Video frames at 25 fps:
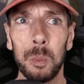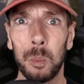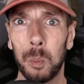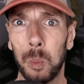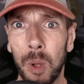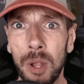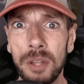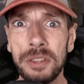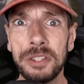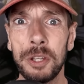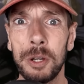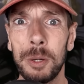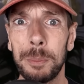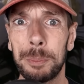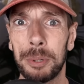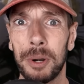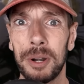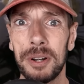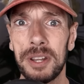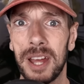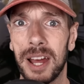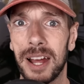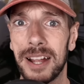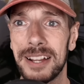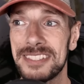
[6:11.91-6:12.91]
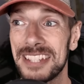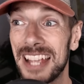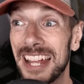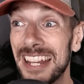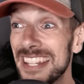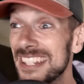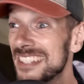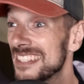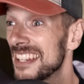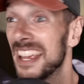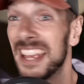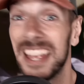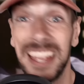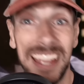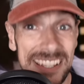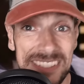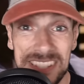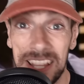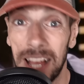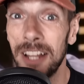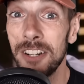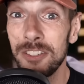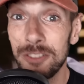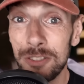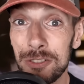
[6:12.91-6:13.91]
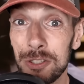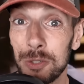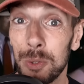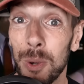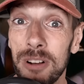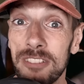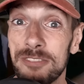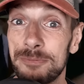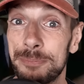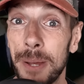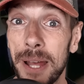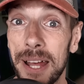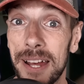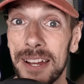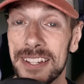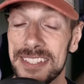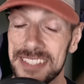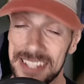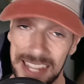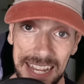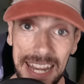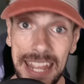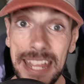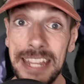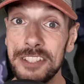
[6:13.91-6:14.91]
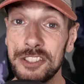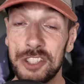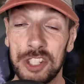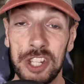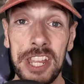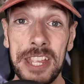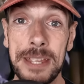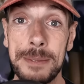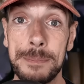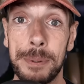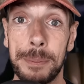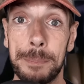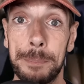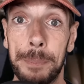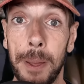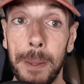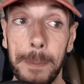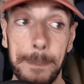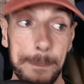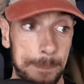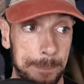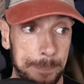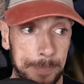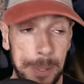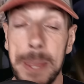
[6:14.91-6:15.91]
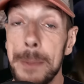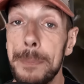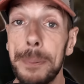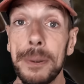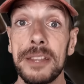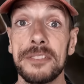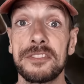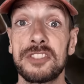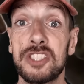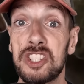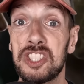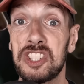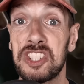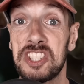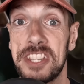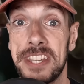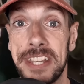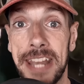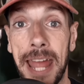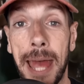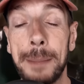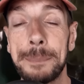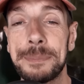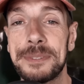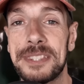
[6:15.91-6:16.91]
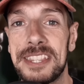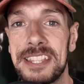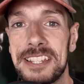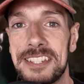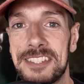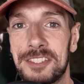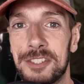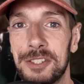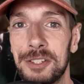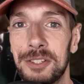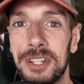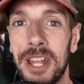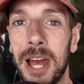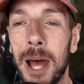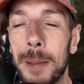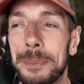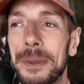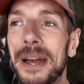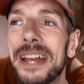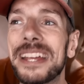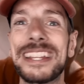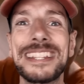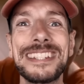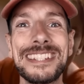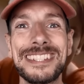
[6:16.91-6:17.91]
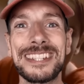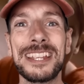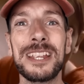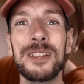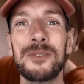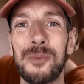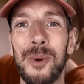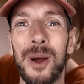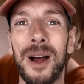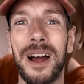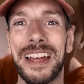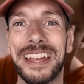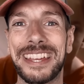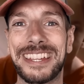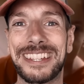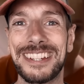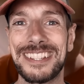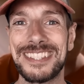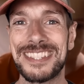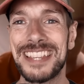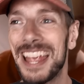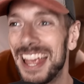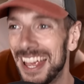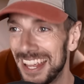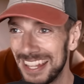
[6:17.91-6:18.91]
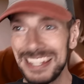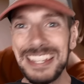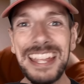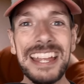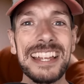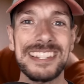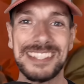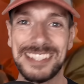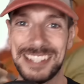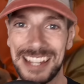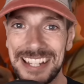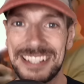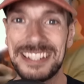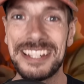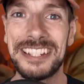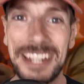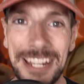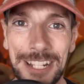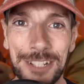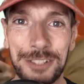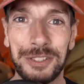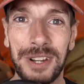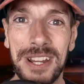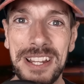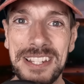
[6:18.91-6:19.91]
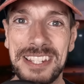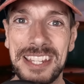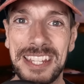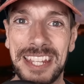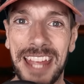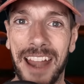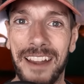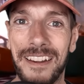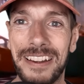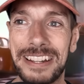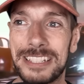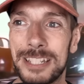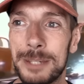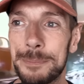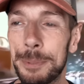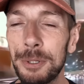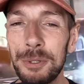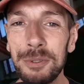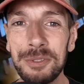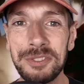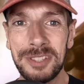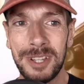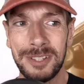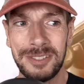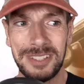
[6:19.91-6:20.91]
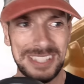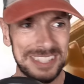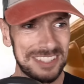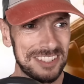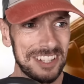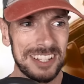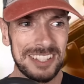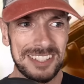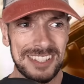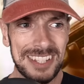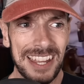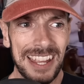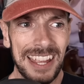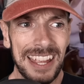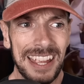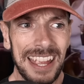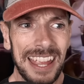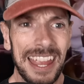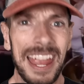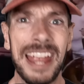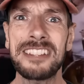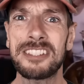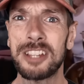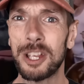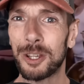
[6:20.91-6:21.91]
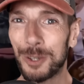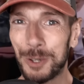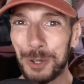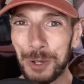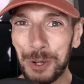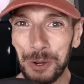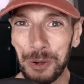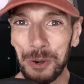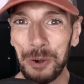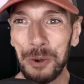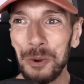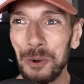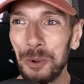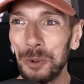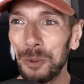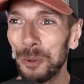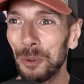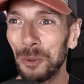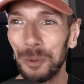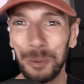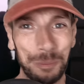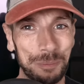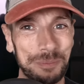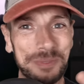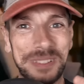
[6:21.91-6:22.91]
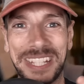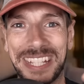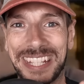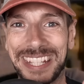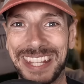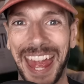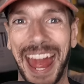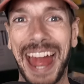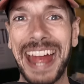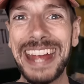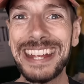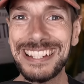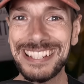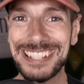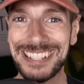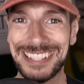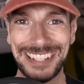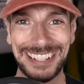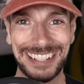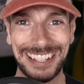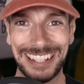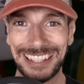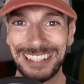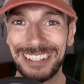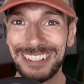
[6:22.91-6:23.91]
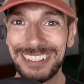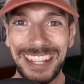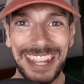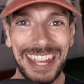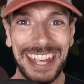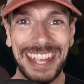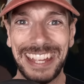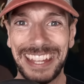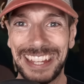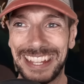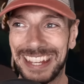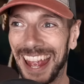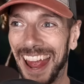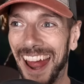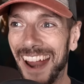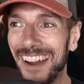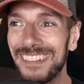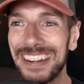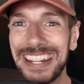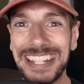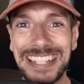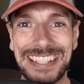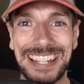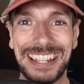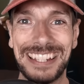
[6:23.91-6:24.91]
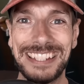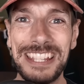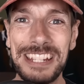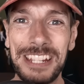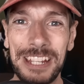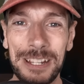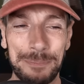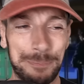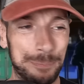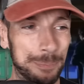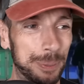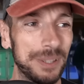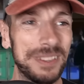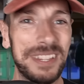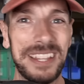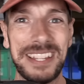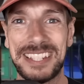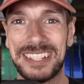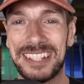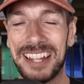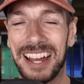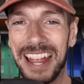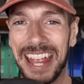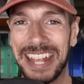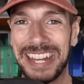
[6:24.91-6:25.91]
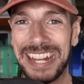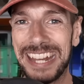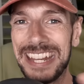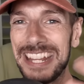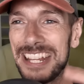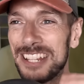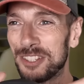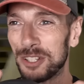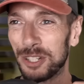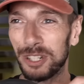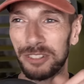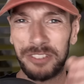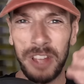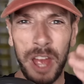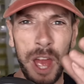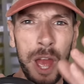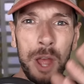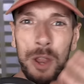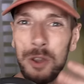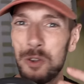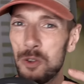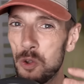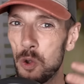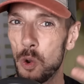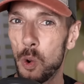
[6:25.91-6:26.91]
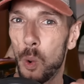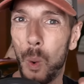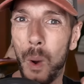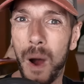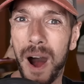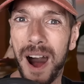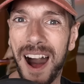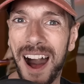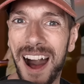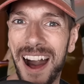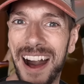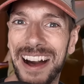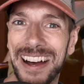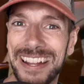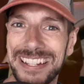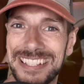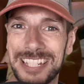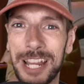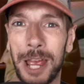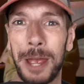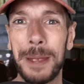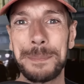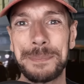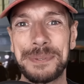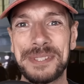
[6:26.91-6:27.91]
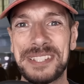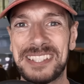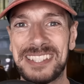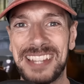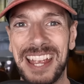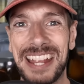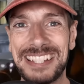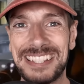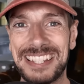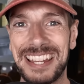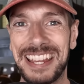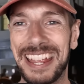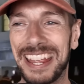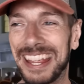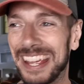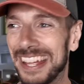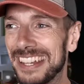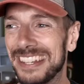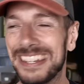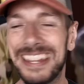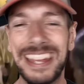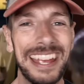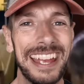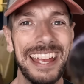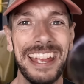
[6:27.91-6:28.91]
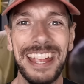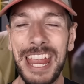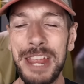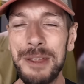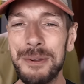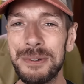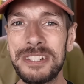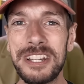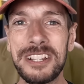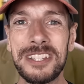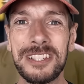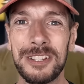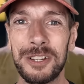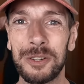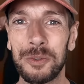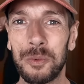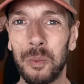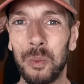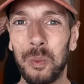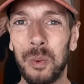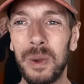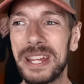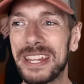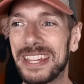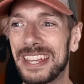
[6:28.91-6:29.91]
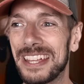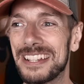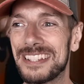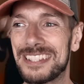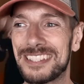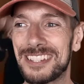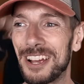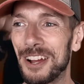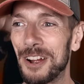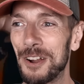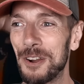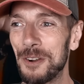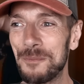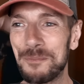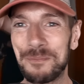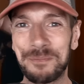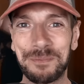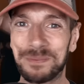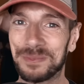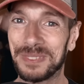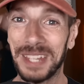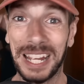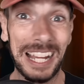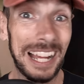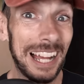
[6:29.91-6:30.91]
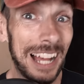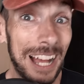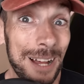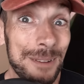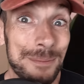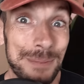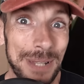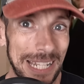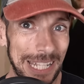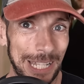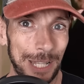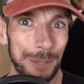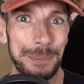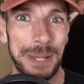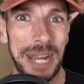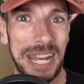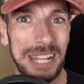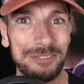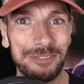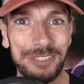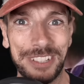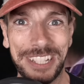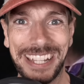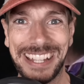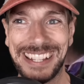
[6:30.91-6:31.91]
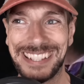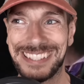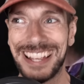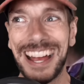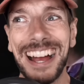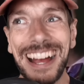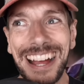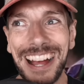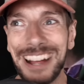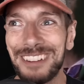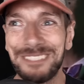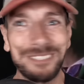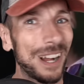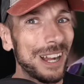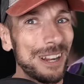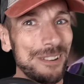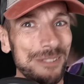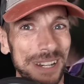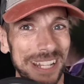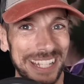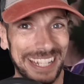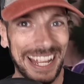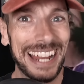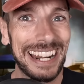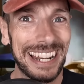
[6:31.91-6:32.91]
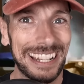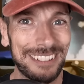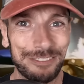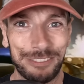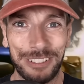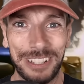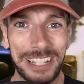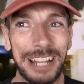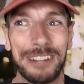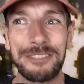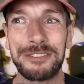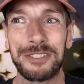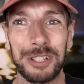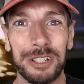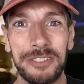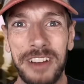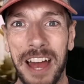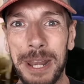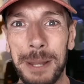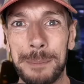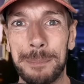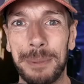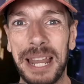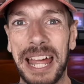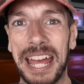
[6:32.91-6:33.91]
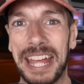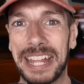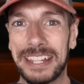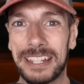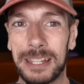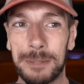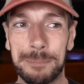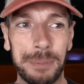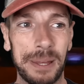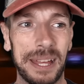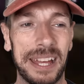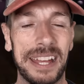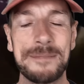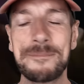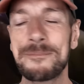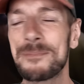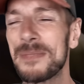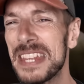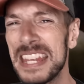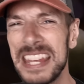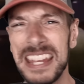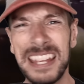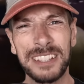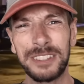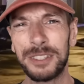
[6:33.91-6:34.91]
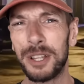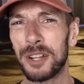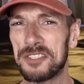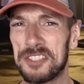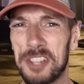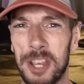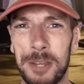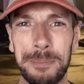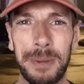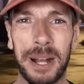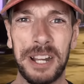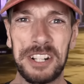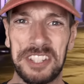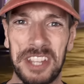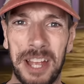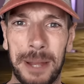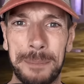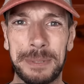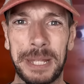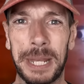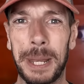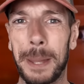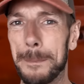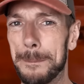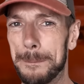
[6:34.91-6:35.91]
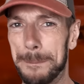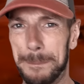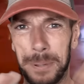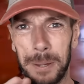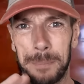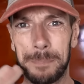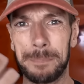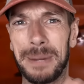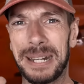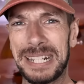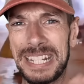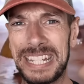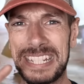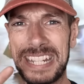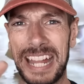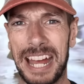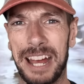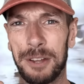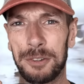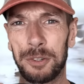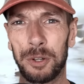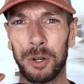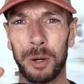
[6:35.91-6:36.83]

want your products. And it's $112. It ain't cheap. But people have snapped this dude up. I can see why. Because, yes, it's a Dick Tracy character. But also, it's a cool gangster-looking character. You could put this guy in any sort of noir-type setting, and he would just look wicked. So I'm a little bit envious. I would have kind of loved to have had a Blank, but not so much that I'm going to put money down